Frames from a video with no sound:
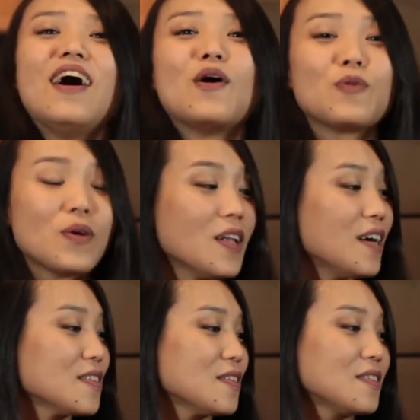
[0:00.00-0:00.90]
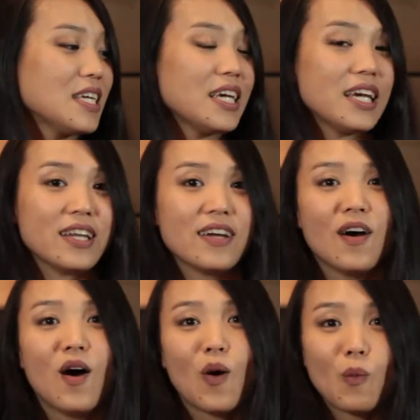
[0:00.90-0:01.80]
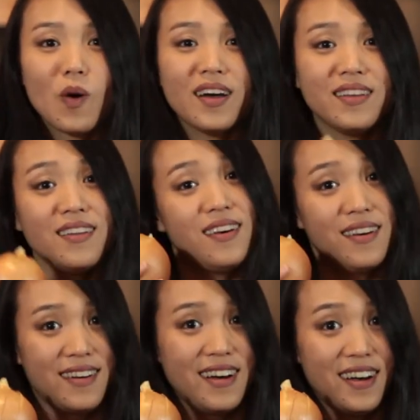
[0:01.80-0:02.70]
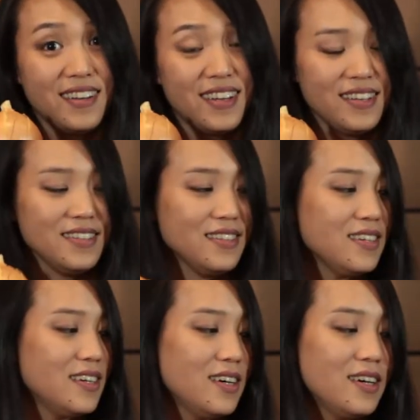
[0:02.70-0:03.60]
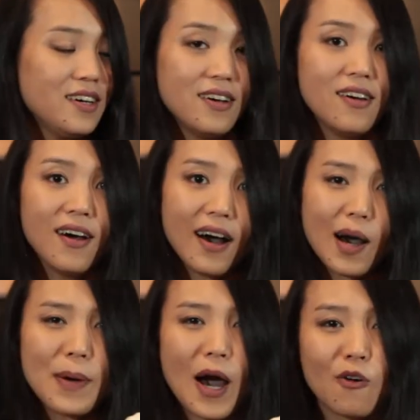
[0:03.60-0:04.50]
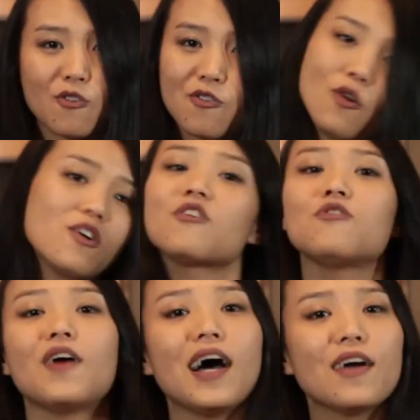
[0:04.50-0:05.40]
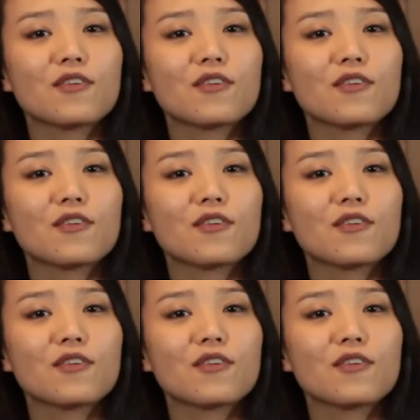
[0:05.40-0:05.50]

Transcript: We will also need 1 onion, about 4 or 5